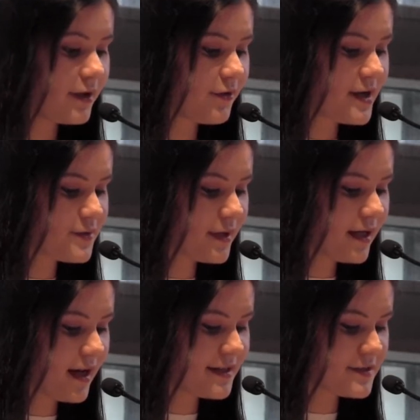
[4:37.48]
and
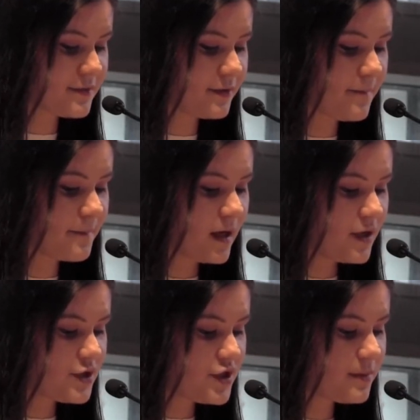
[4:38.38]
graduating high school,
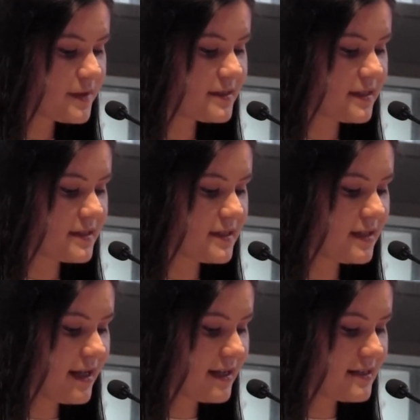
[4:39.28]
she
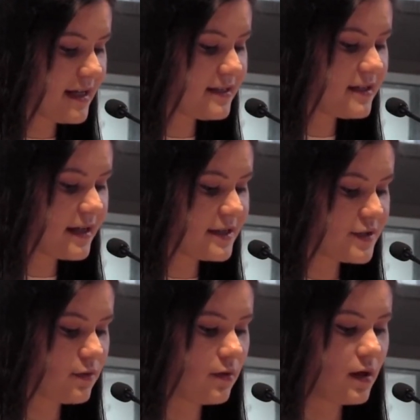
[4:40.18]
persisted and attended night
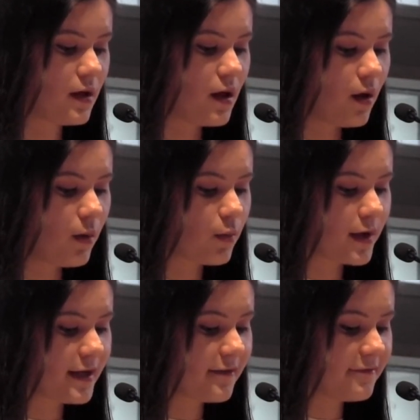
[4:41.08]
school while
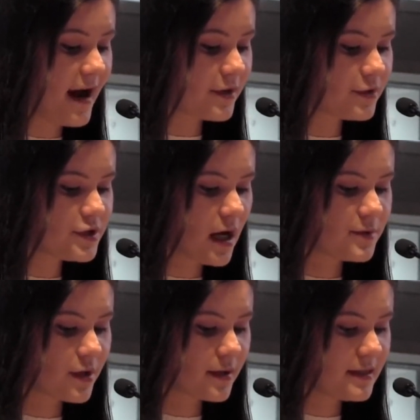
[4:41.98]
working a factory job
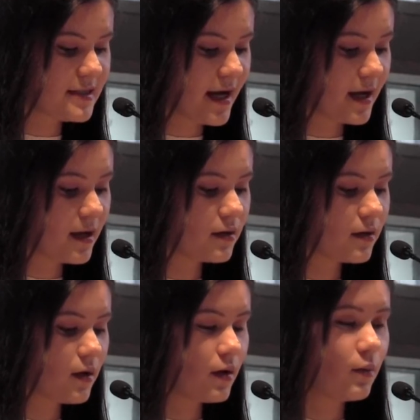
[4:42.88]
during the day,
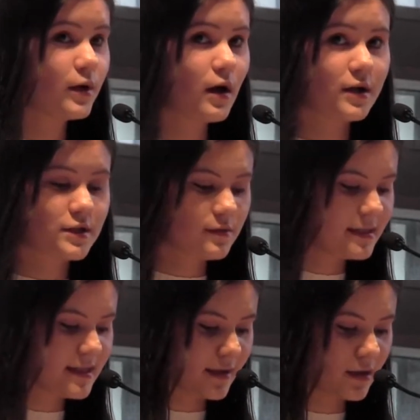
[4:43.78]
went on to
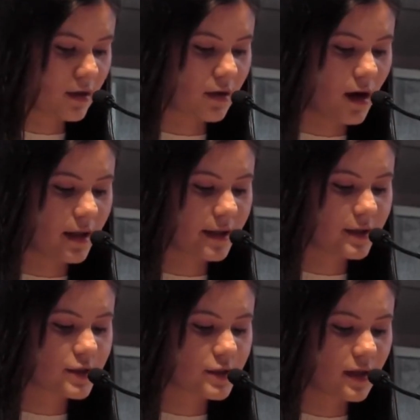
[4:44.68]
a technical
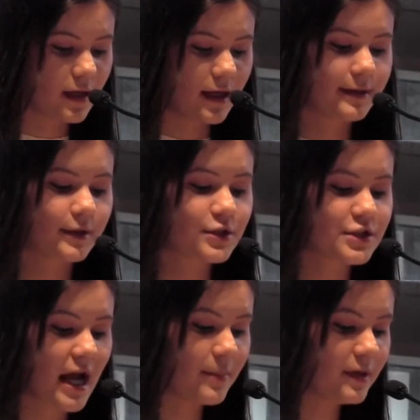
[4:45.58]
college, and learned
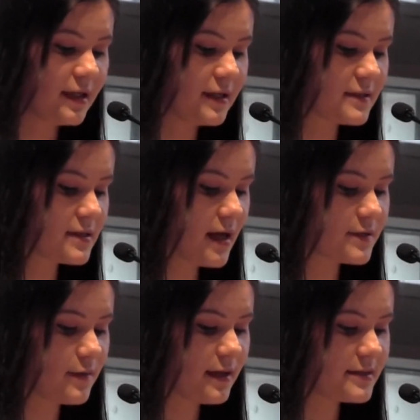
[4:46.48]
Japanese
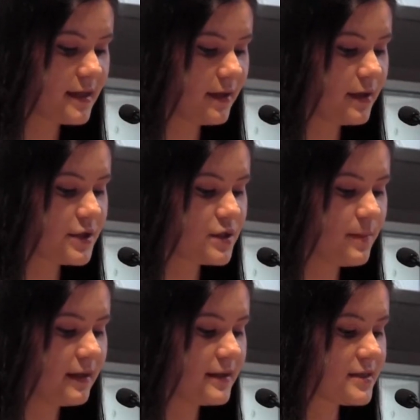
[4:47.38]
as well as English
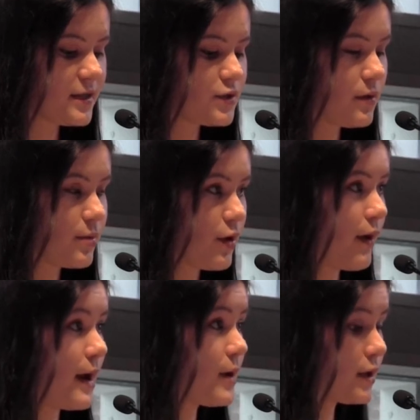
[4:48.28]
by listening to a
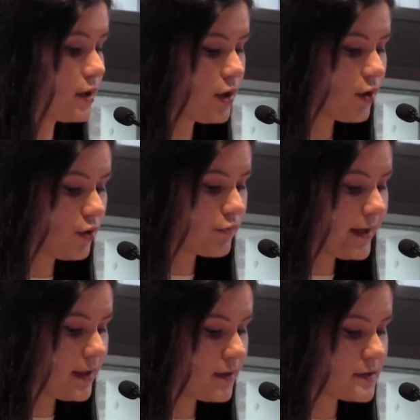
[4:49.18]
program on a local
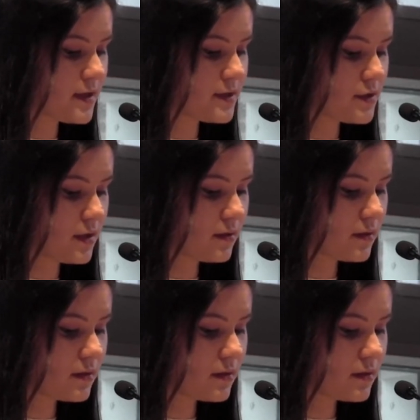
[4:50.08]
radio station.